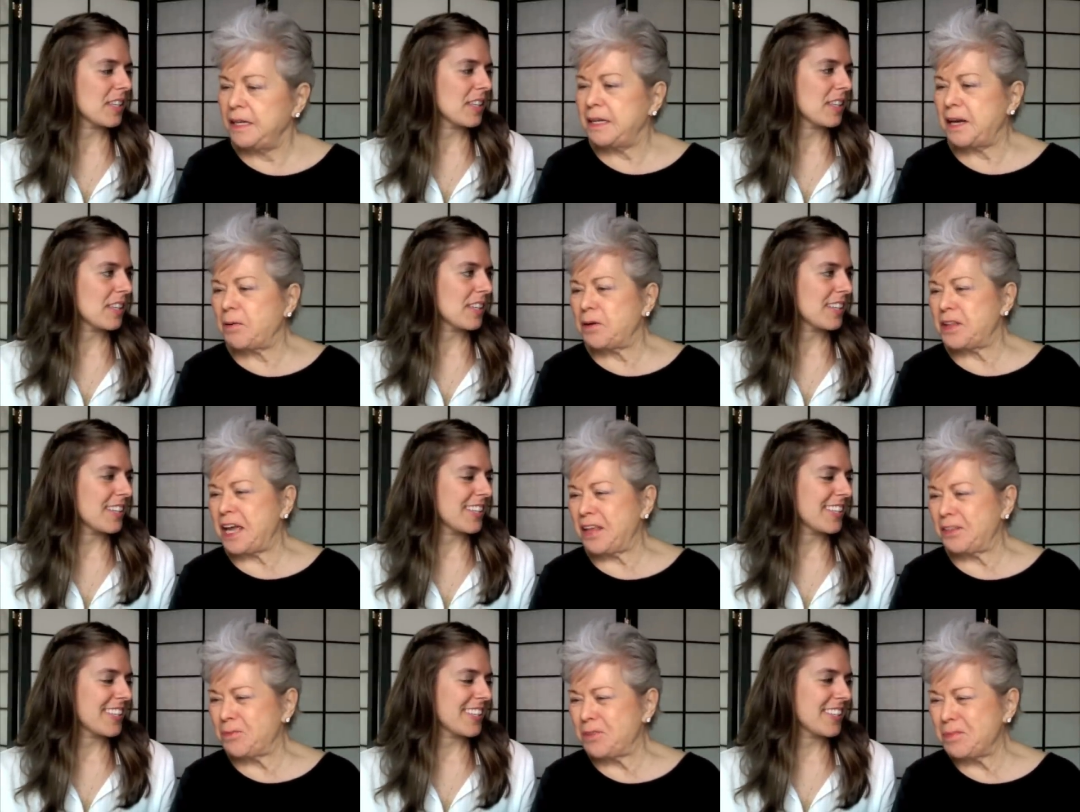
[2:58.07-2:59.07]
Speaker 1: Now, when they
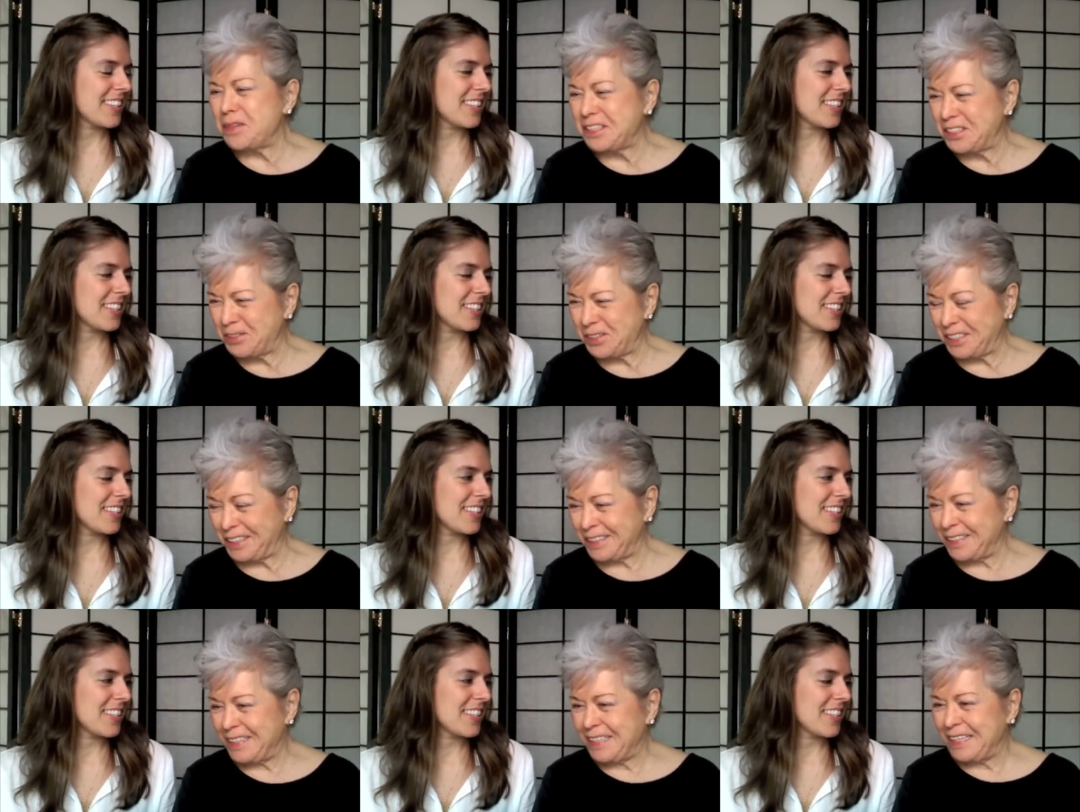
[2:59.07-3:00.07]
had the women doing
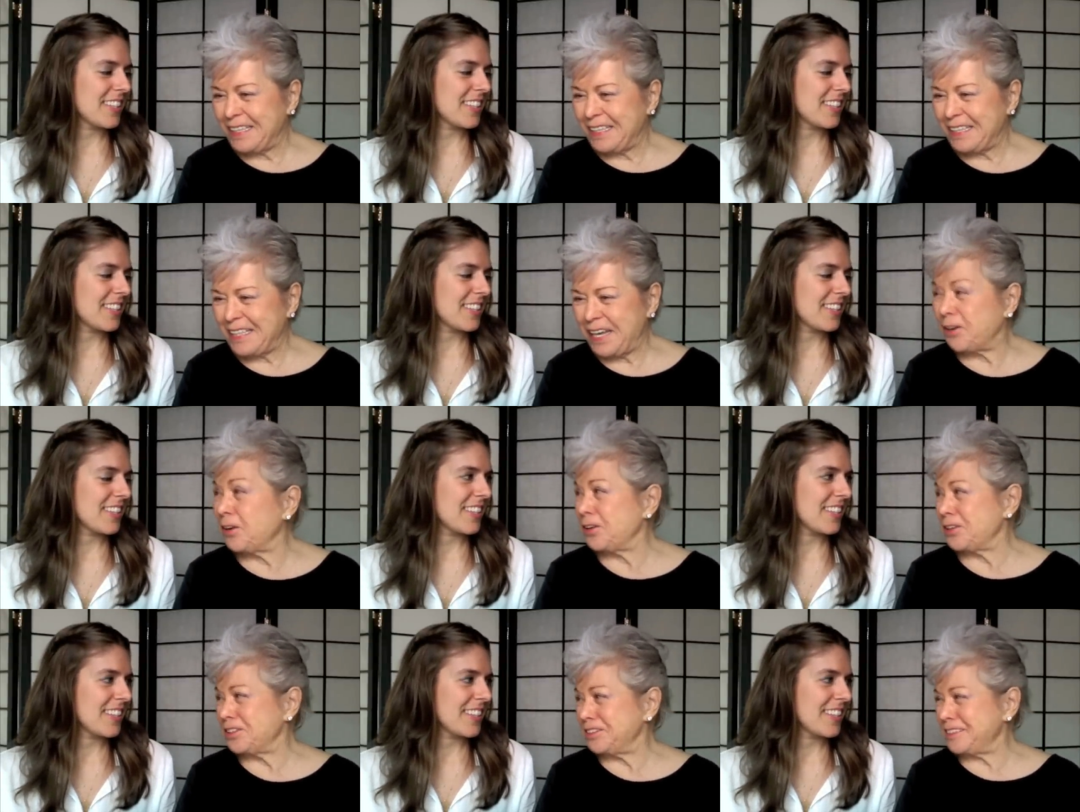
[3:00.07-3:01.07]
it, they hurt.